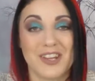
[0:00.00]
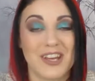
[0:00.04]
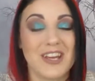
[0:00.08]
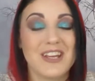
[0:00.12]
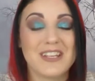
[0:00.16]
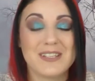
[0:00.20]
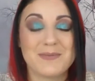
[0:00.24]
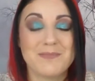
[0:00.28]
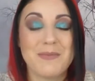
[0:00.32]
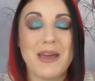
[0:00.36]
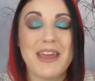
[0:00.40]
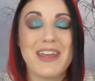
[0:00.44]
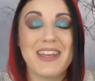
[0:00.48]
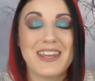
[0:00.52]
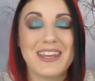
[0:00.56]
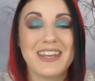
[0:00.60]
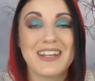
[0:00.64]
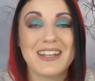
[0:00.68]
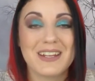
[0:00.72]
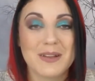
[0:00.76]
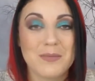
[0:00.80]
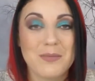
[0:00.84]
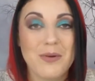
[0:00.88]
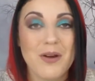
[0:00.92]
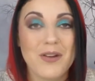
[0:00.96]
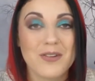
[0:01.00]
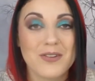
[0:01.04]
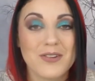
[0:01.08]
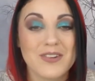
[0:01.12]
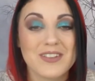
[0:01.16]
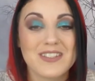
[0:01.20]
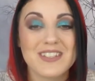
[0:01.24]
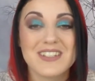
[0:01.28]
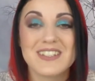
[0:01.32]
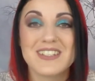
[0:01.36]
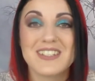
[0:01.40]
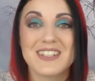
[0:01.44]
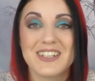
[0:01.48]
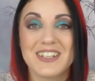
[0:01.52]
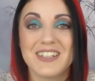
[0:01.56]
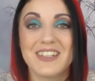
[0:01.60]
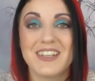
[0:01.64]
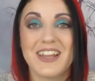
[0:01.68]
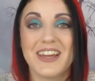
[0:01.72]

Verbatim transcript: is making the product until